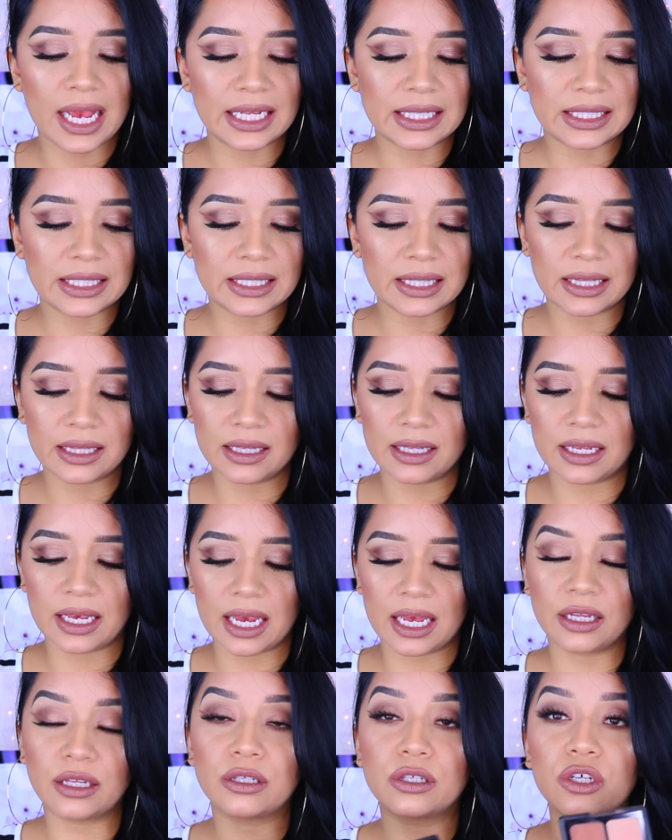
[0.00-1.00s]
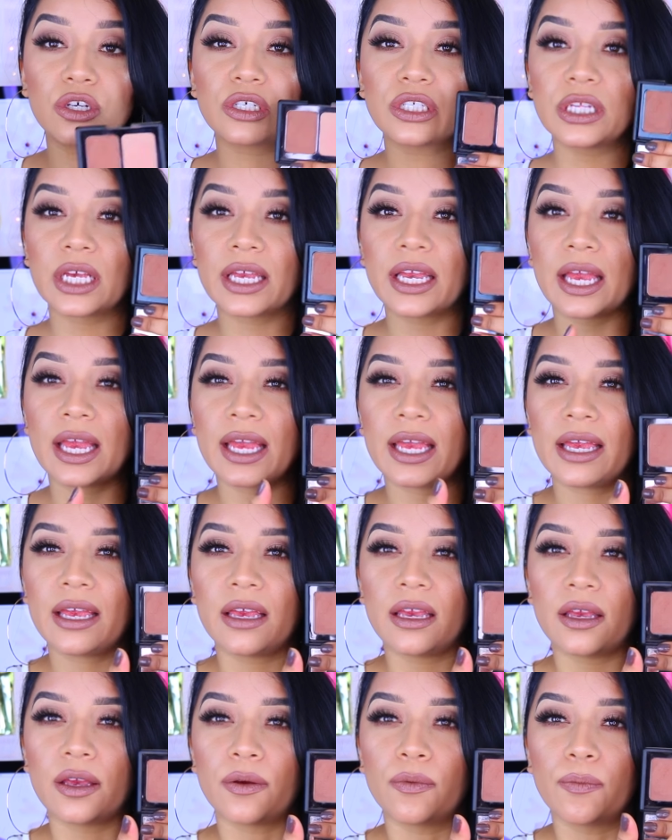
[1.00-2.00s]
It's it looks like
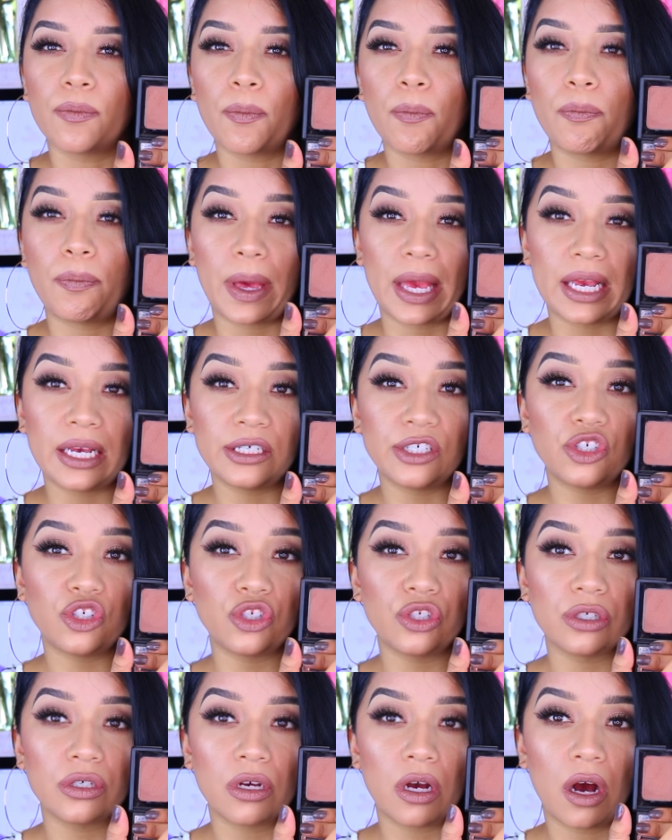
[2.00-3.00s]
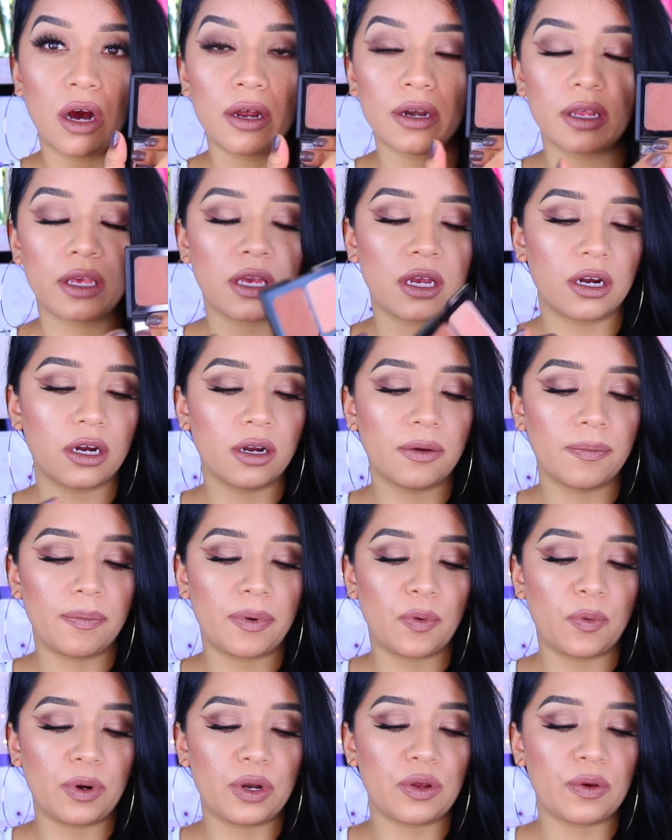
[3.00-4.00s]
a beige on here,
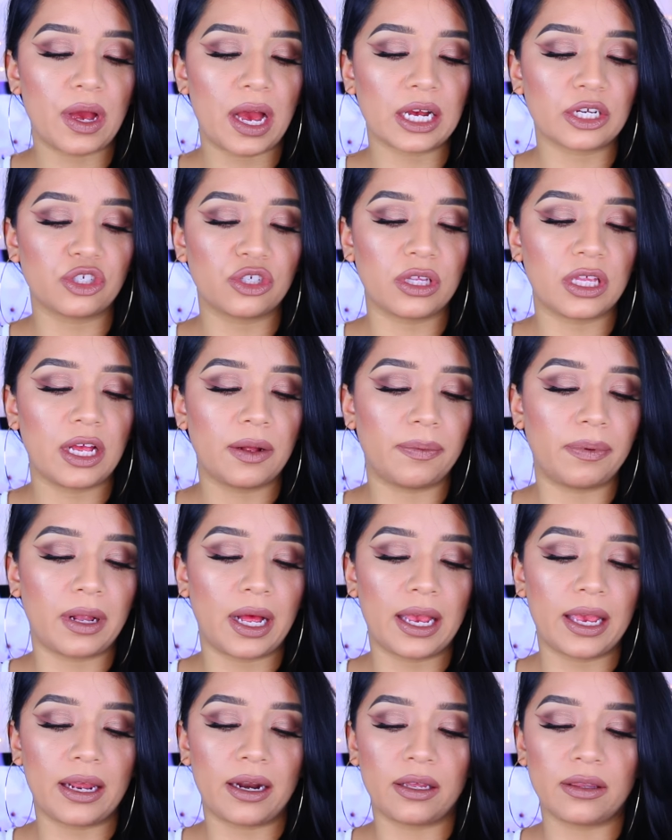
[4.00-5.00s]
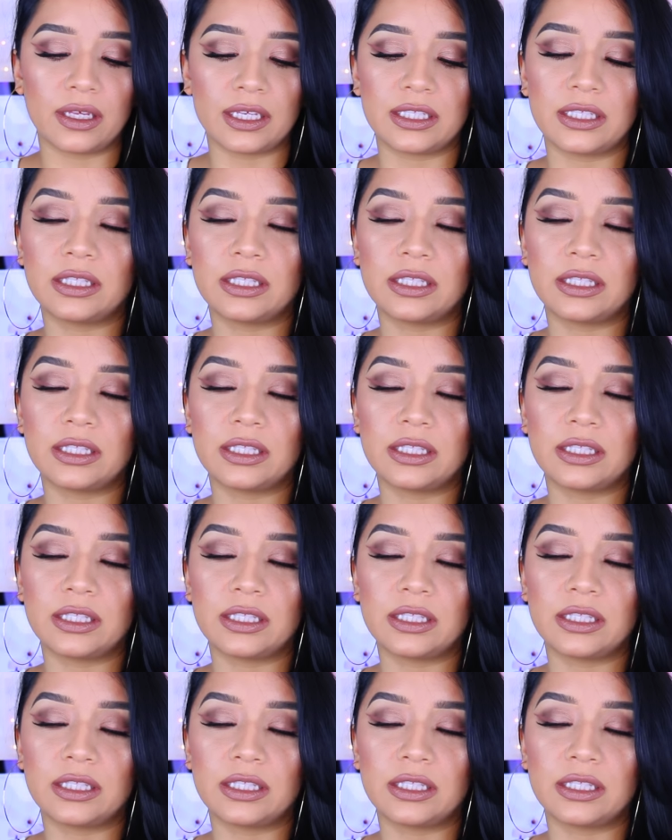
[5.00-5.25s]
but when you actually apply it on the